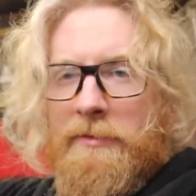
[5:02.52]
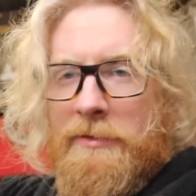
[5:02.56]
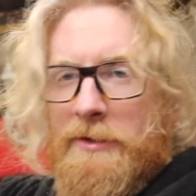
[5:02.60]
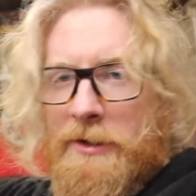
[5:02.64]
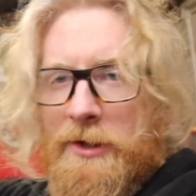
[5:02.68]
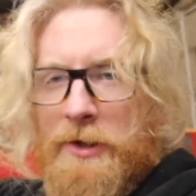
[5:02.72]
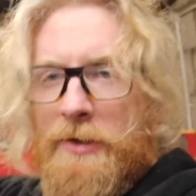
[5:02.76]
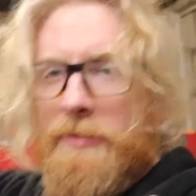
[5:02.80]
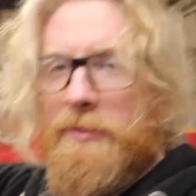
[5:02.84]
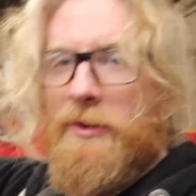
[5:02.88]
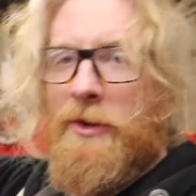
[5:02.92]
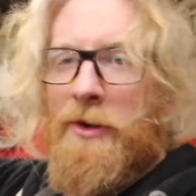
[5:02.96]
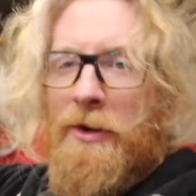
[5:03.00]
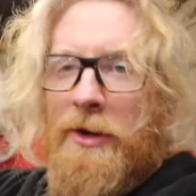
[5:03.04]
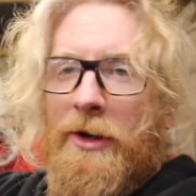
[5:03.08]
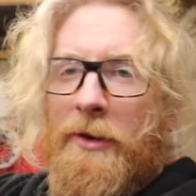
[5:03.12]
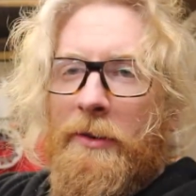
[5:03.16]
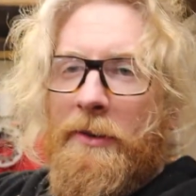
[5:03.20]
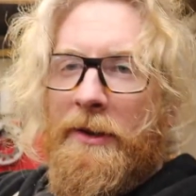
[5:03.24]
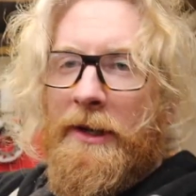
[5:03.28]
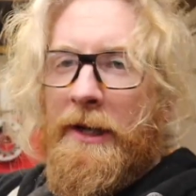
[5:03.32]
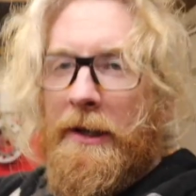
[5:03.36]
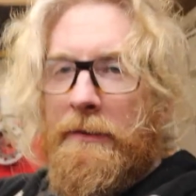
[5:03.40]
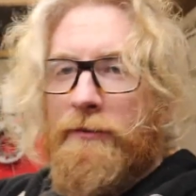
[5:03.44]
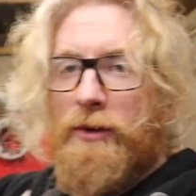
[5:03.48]
to go
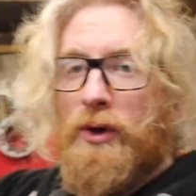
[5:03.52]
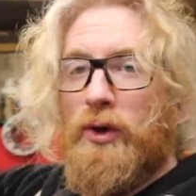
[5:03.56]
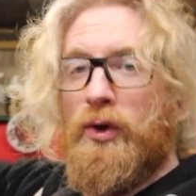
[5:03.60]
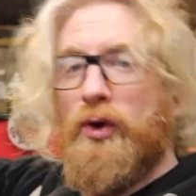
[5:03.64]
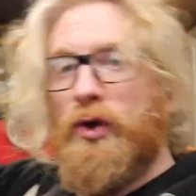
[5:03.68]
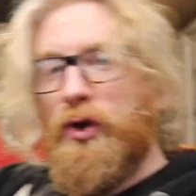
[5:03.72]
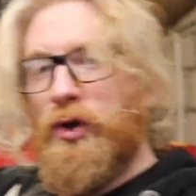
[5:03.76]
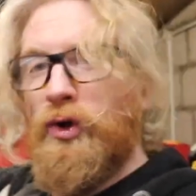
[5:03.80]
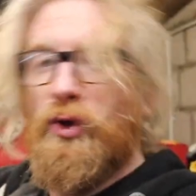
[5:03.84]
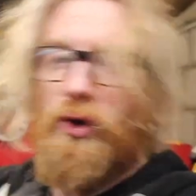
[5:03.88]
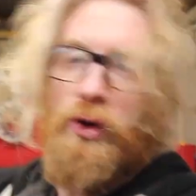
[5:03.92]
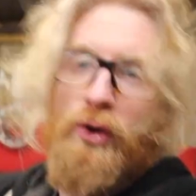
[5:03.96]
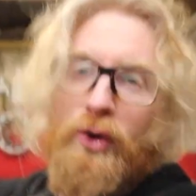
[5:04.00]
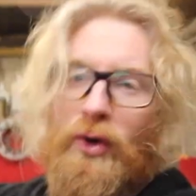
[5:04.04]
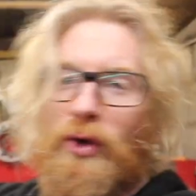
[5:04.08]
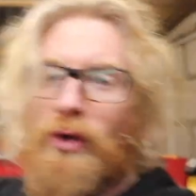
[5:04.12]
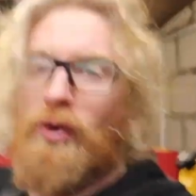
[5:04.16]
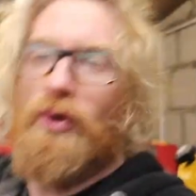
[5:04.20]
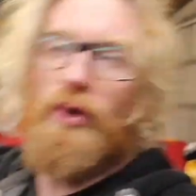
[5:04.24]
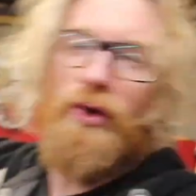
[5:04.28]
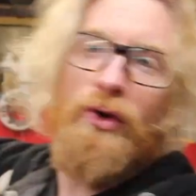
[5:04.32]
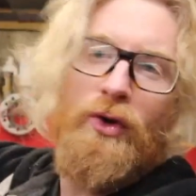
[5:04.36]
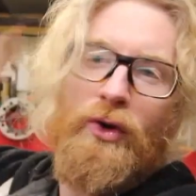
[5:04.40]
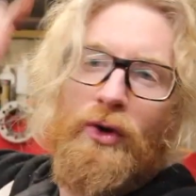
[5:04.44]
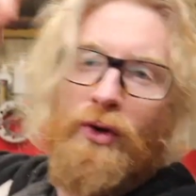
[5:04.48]
along with
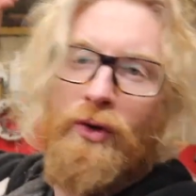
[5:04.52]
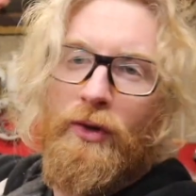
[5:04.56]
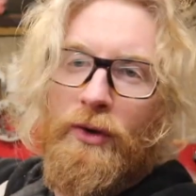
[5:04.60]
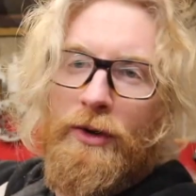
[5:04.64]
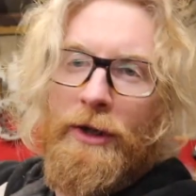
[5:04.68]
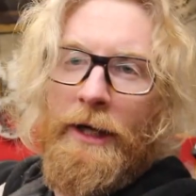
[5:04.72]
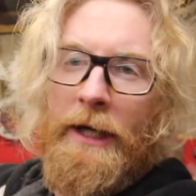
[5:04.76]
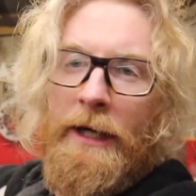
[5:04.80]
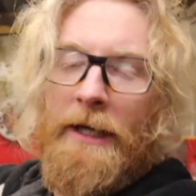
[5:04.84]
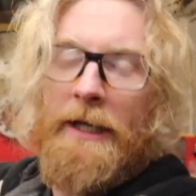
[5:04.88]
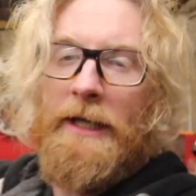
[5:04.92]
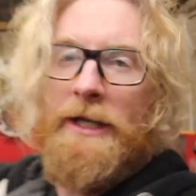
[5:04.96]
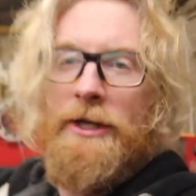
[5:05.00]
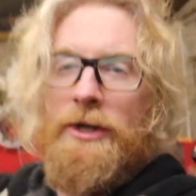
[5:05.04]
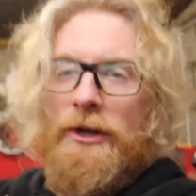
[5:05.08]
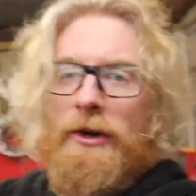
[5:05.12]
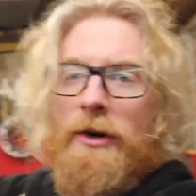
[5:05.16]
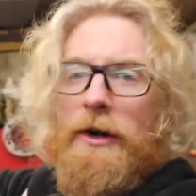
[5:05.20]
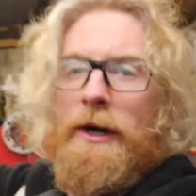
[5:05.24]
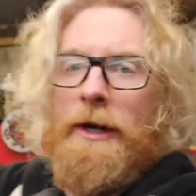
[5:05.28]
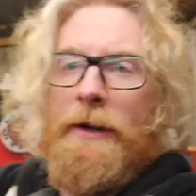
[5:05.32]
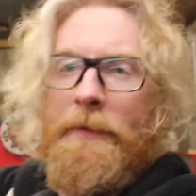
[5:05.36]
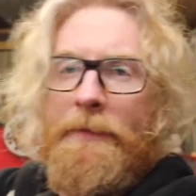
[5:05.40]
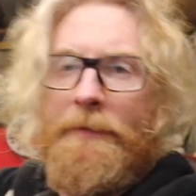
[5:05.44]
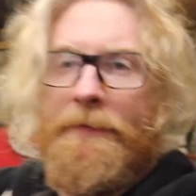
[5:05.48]
it. Yeah,
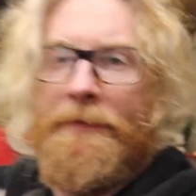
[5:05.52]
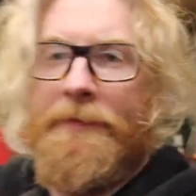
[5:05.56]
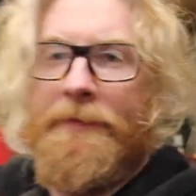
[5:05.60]
enjoy.